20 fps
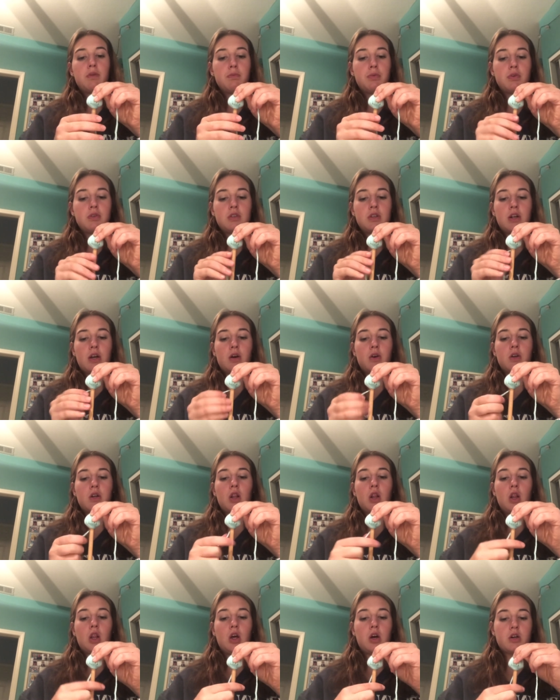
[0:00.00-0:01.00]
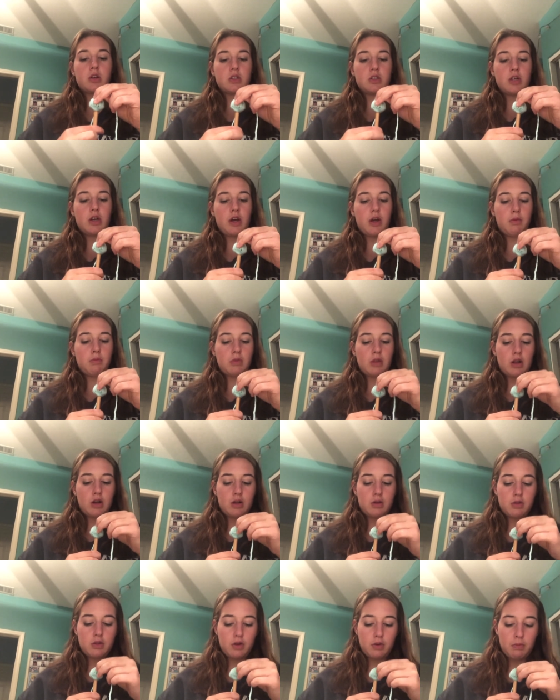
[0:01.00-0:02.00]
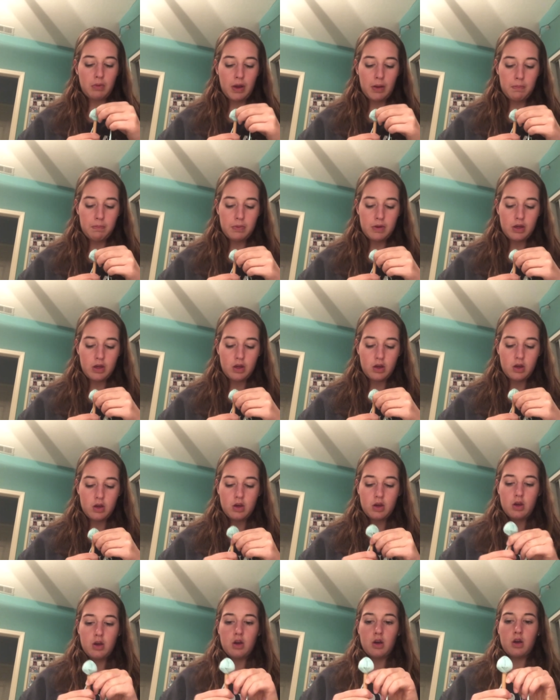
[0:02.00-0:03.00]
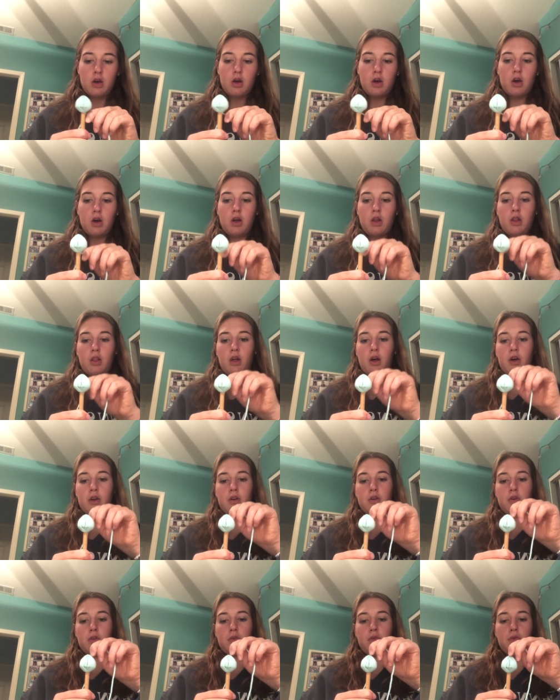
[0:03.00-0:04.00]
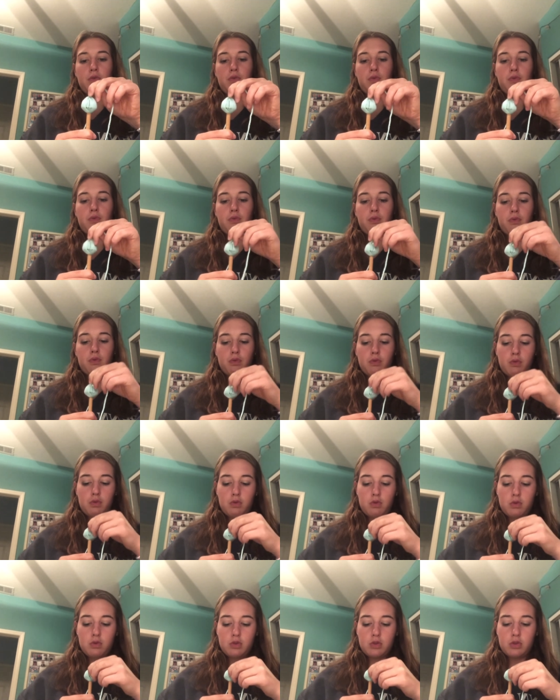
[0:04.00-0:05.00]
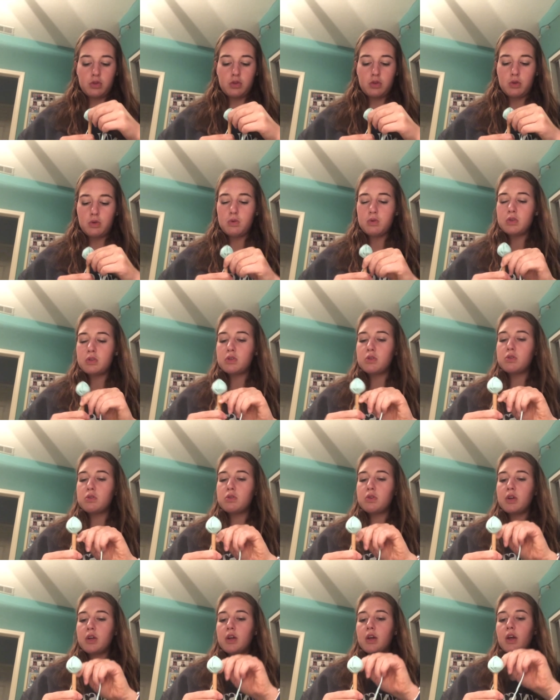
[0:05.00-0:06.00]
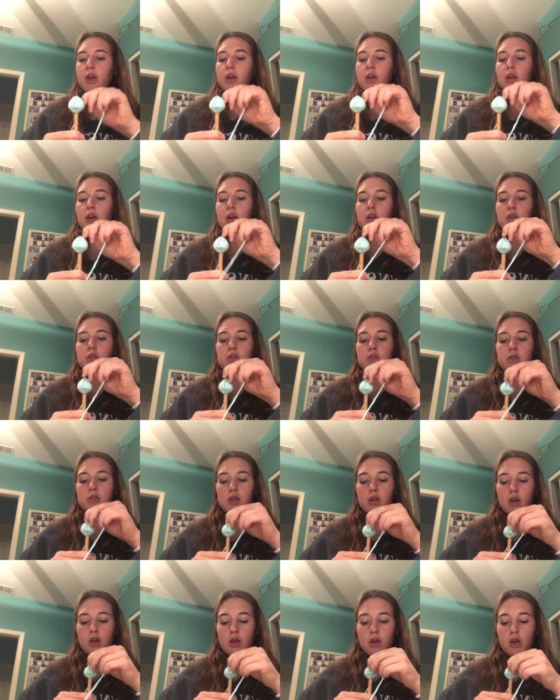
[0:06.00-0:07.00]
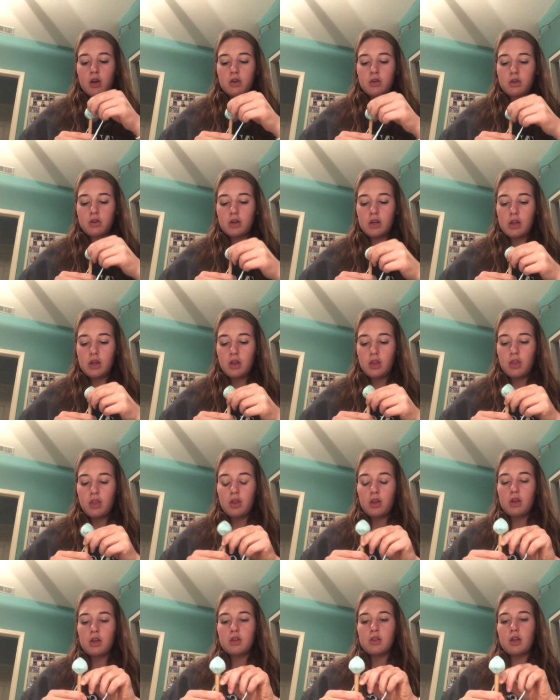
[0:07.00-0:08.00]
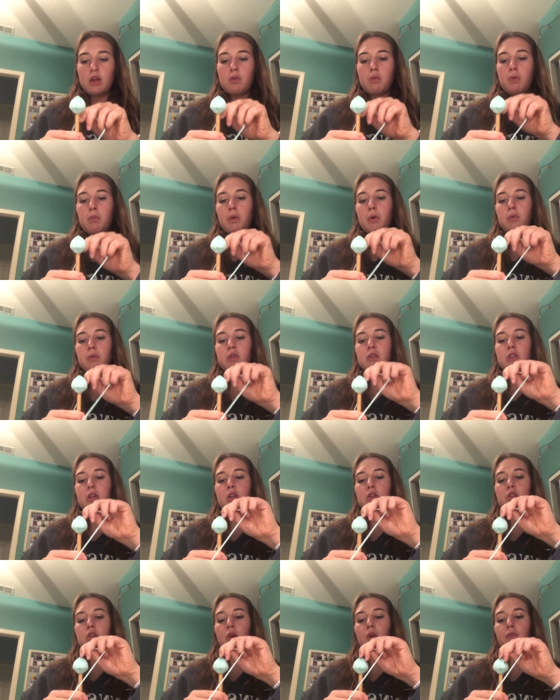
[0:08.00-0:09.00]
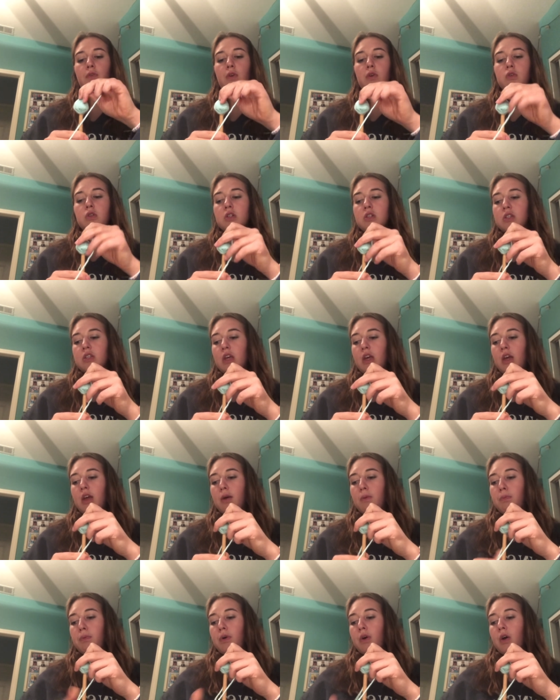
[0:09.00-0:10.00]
pulled it out in a long time, then there might be a lot of loose string, I guess, underneath it that you won't be able to see. So if you just keep